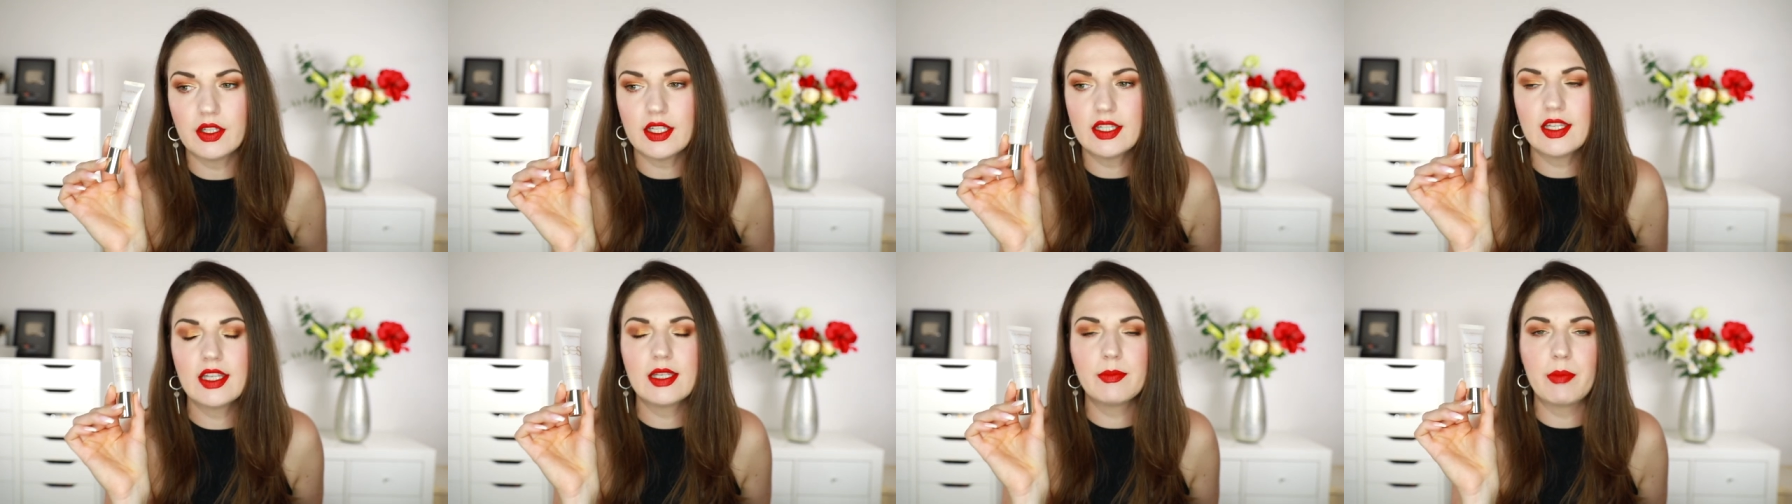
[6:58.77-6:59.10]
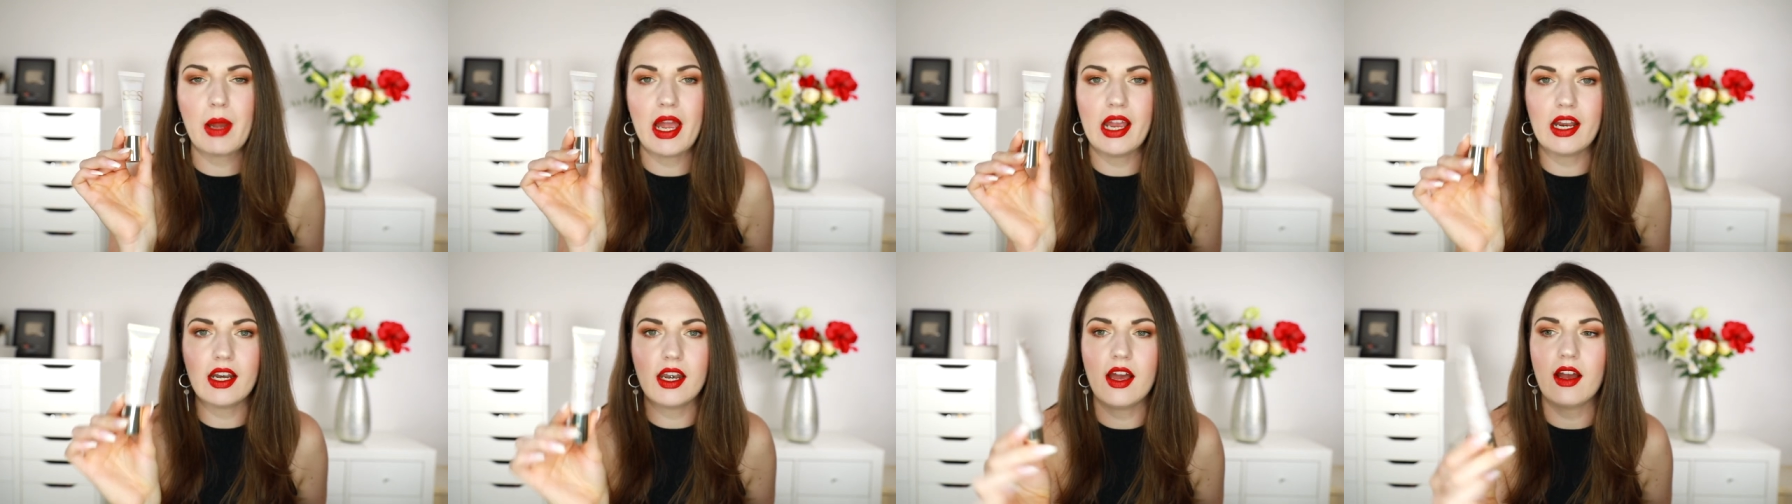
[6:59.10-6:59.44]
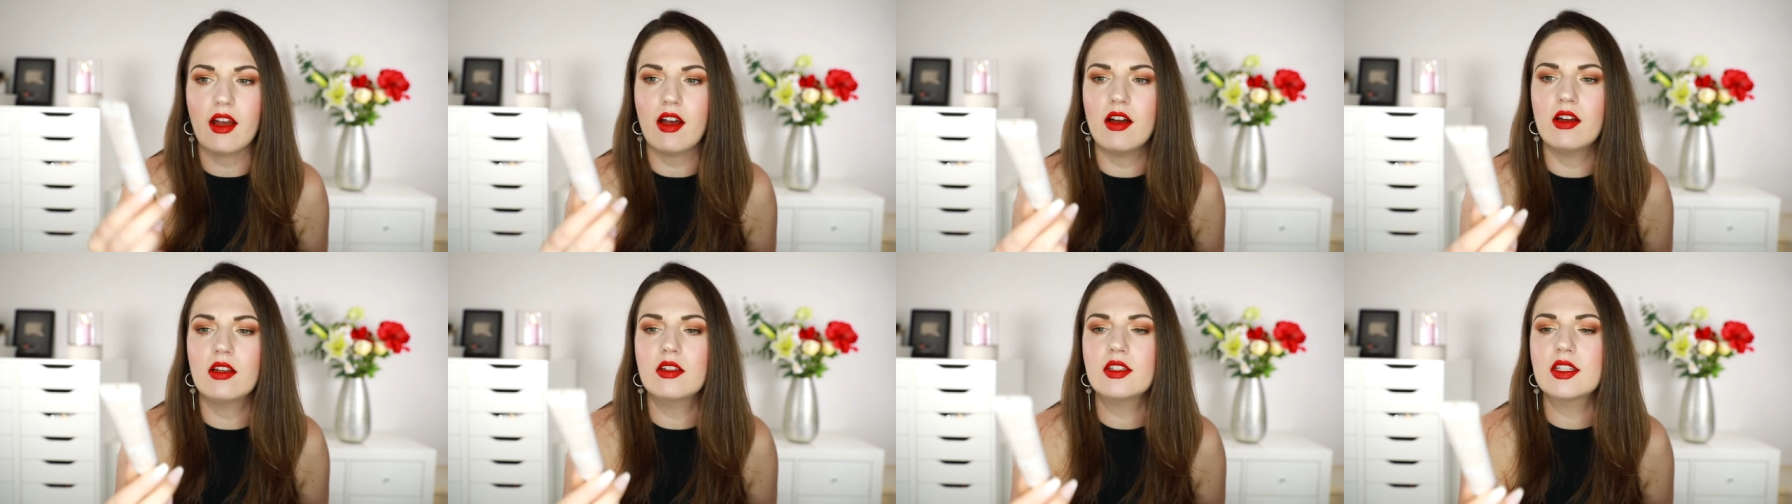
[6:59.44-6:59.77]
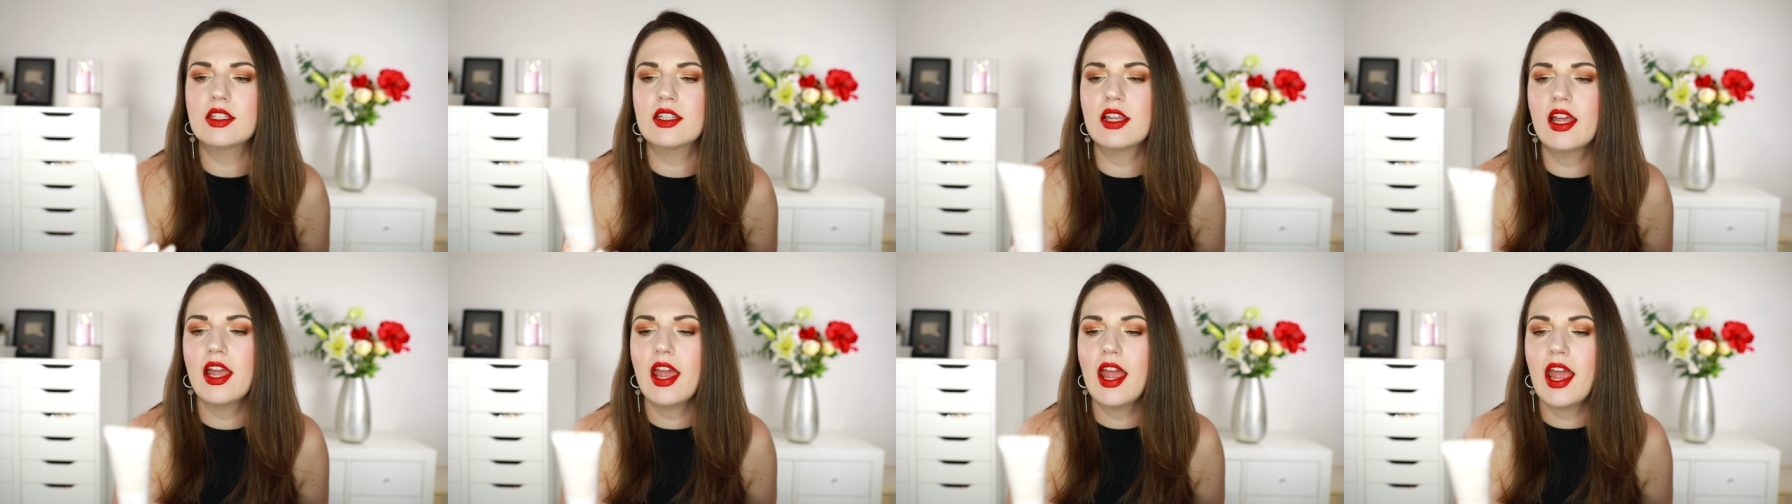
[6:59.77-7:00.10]
This is by
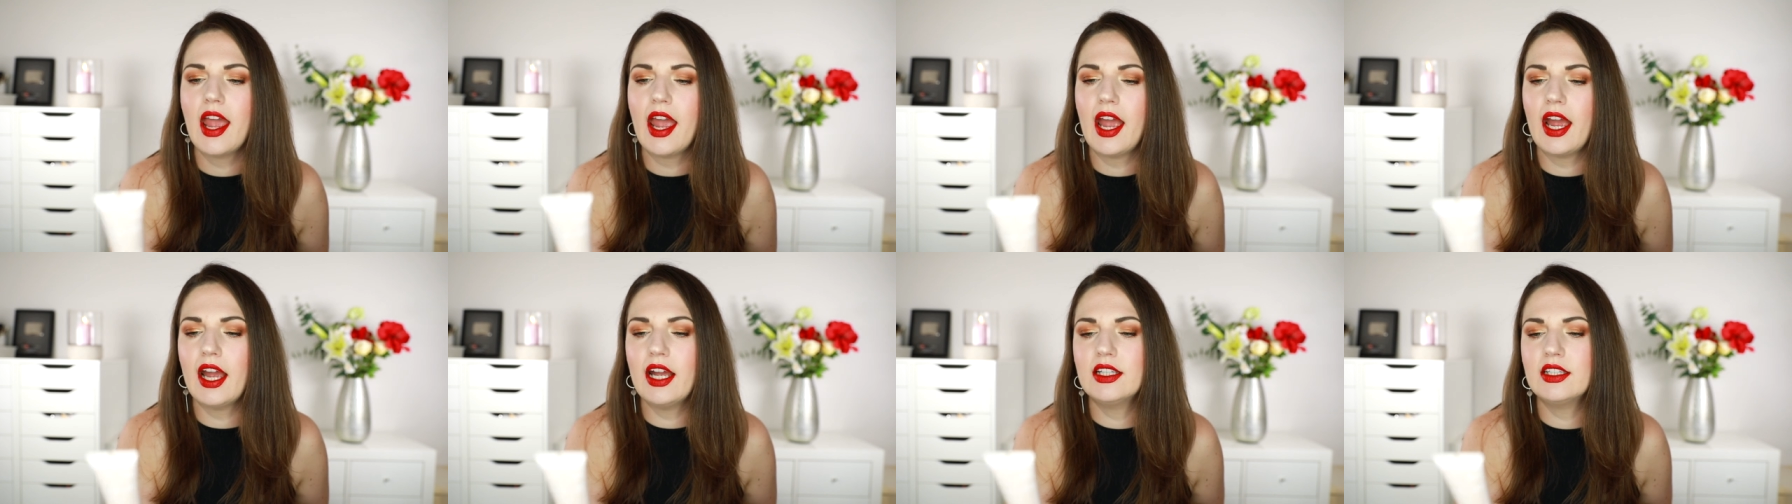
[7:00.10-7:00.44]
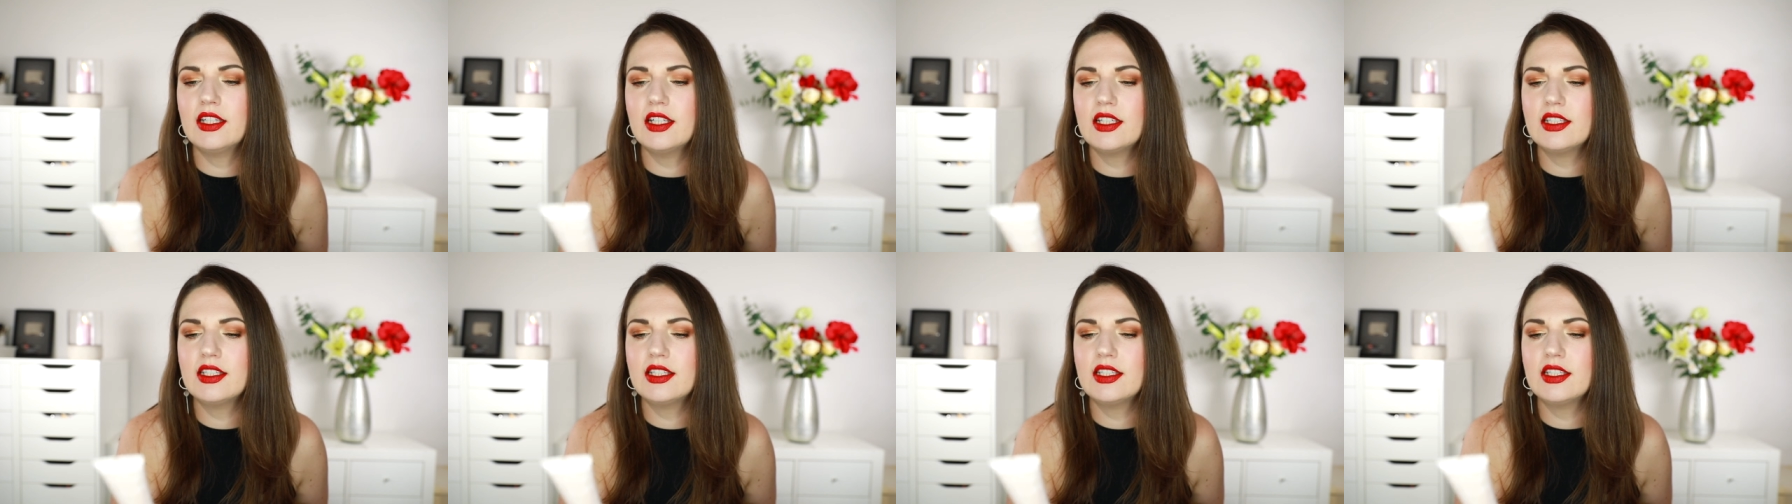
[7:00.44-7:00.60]
Clarins, and